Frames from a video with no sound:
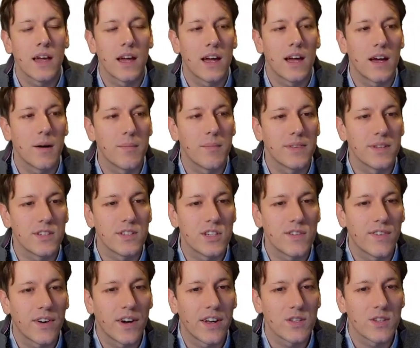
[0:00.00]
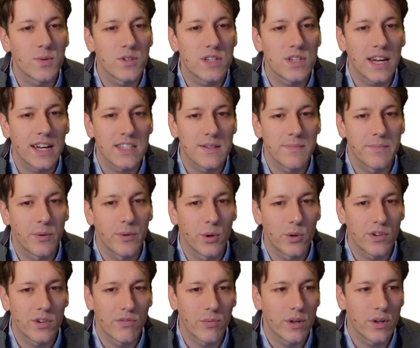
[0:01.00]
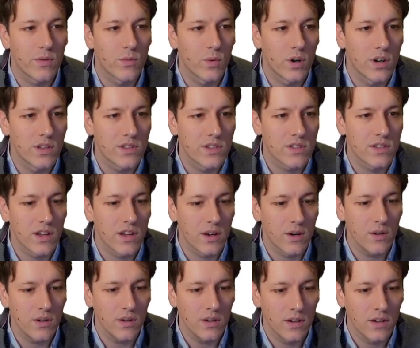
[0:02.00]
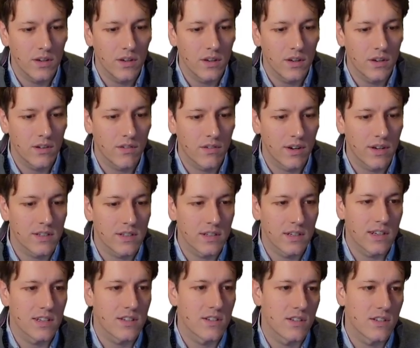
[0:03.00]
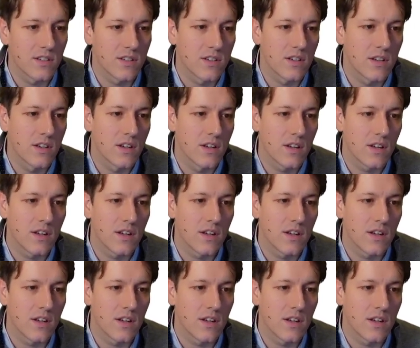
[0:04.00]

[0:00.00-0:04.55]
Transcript: And then she finds when she adds a border of width 1 stone, right, so let's just